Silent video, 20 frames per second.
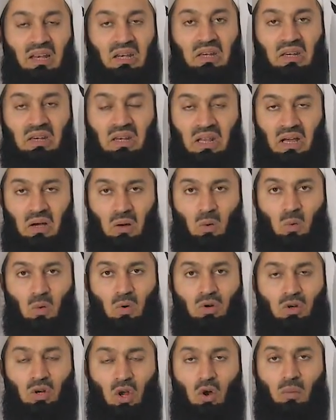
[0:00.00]

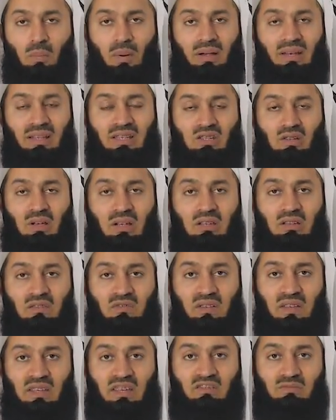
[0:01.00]
No, nobody is going to
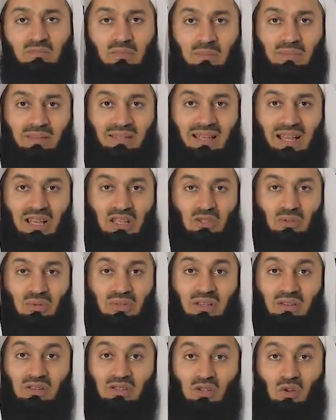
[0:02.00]
forgive me besides you.
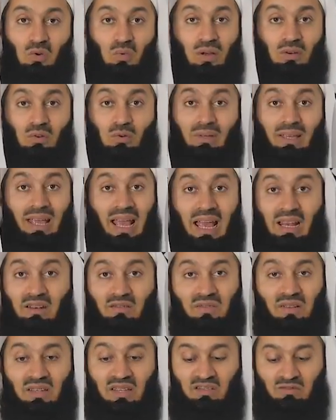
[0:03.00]
There is no one who can
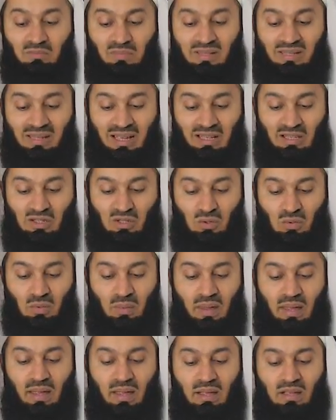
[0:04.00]
forgive besides
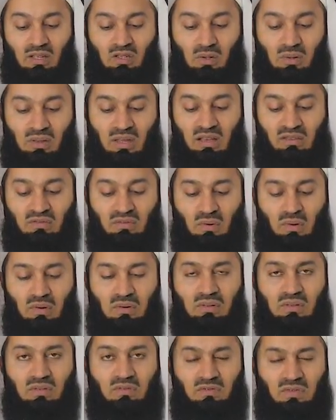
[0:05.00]
you. So
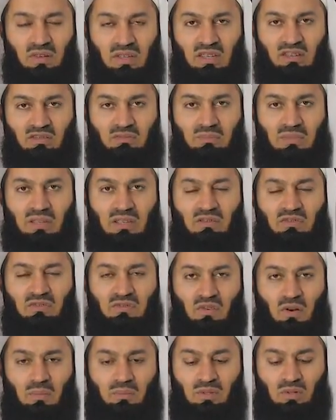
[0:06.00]
therefore, forgive me
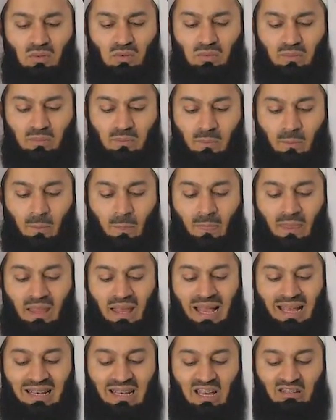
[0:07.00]
from you.
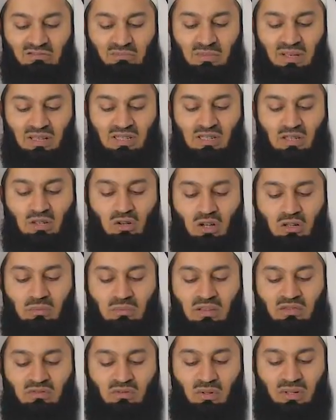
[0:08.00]
And have mercy on
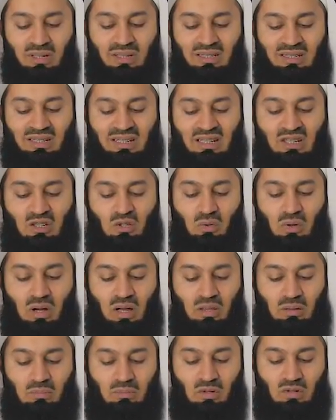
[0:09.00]
me, for indeed you
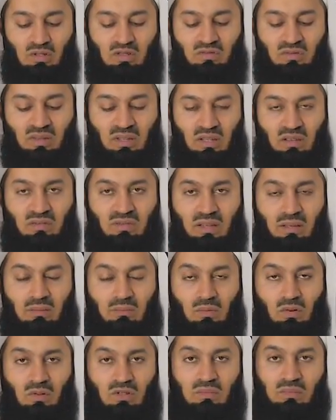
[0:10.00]
are the most
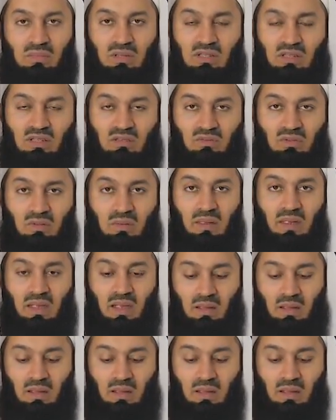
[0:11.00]
forgiving, most merciful.